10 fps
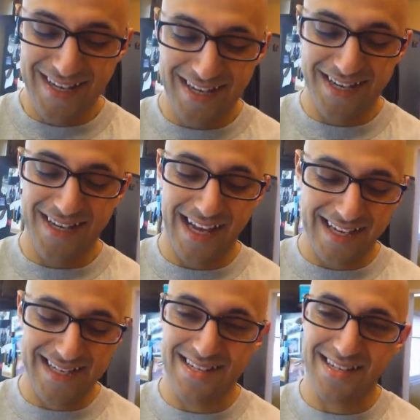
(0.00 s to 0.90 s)
uh,
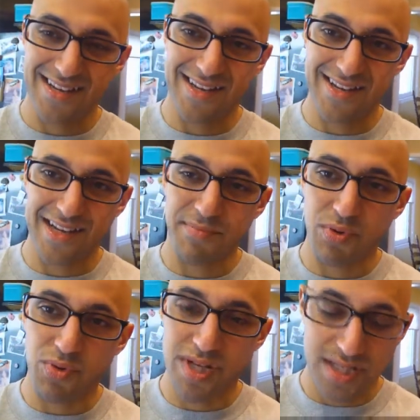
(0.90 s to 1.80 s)
actually, in, in a
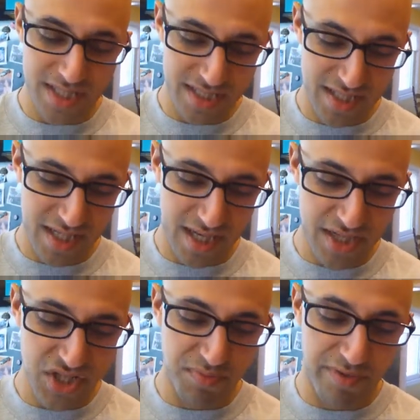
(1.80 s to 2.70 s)
couple weeks,
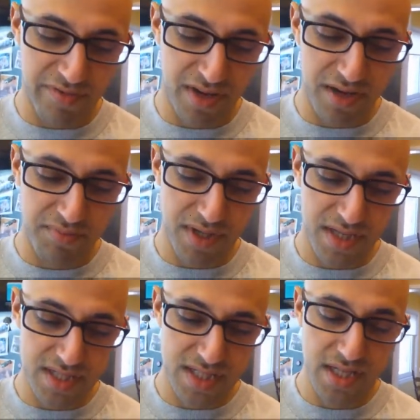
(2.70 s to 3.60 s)
I should be fine,
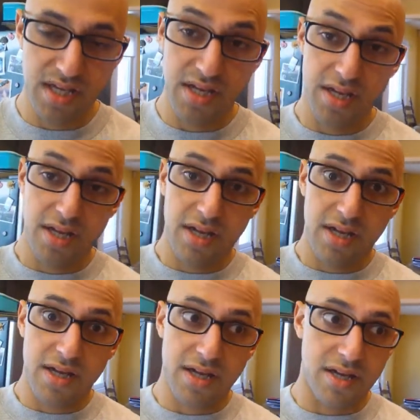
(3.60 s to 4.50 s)
because
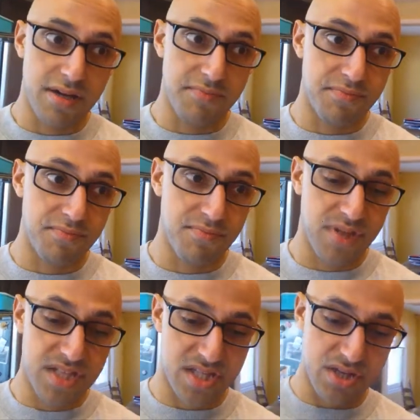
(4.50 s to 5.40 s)
um,
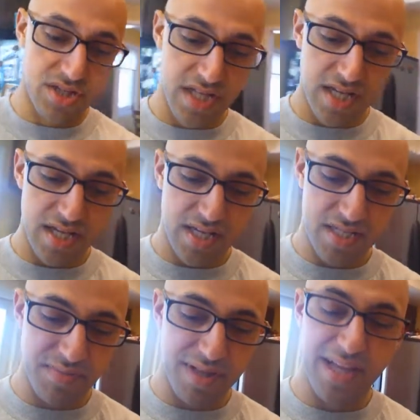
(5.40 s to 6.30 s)
this Thursday
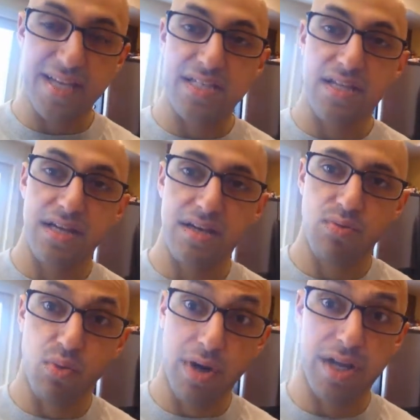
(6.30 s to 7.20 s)
is my last
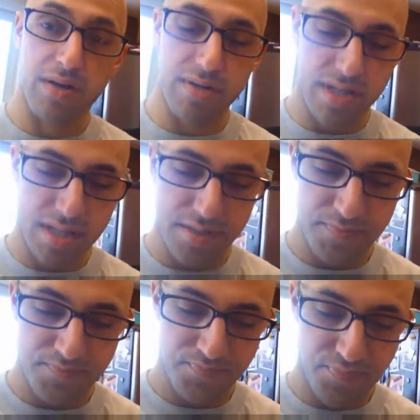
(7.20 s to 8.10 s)
workout day
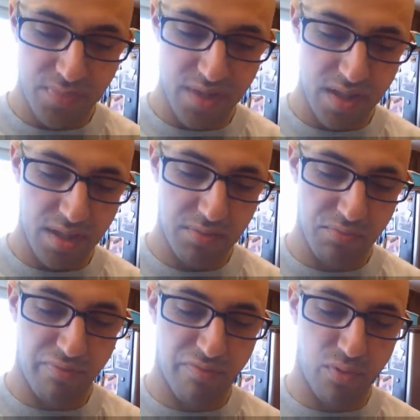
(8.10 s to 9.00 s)

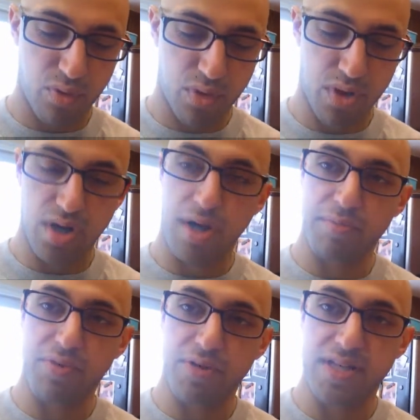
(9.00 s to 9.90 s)
before
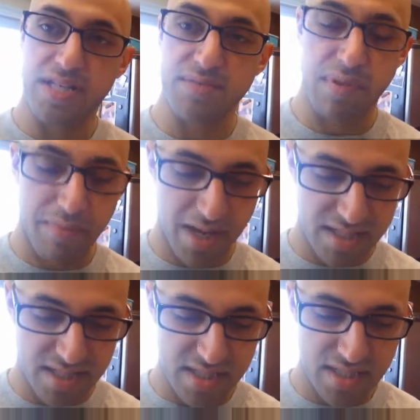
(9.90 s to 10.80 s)
I'm going to test my
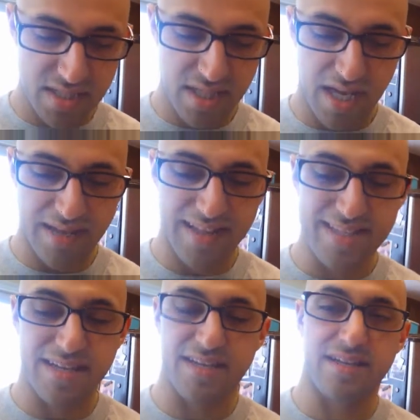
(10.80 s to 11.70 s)
maxes, and
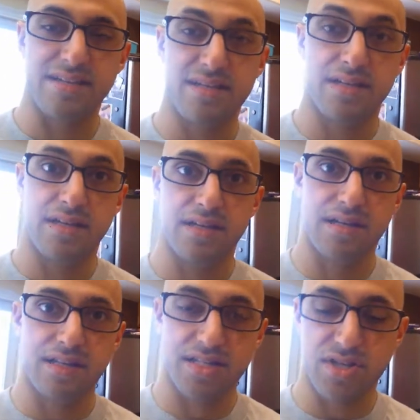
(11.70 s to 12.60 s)
that's at
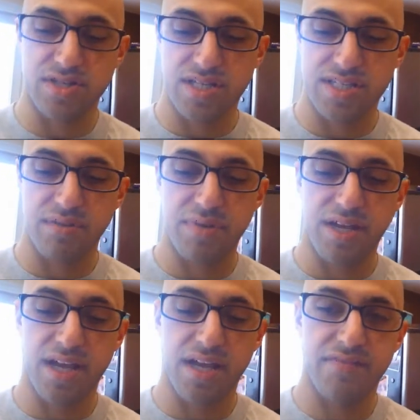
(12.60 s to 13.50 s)
Uh, this Thursday is going to
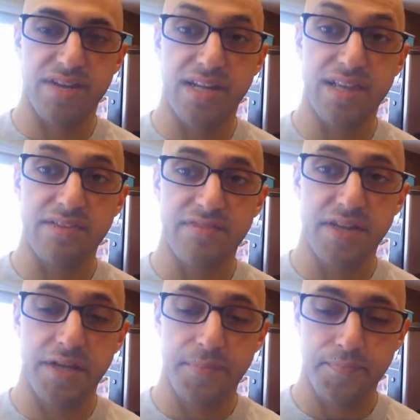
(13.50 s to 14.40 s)
be a heavy deadlift
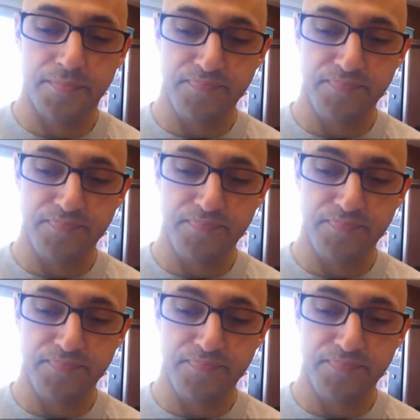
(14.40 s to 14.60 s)
day,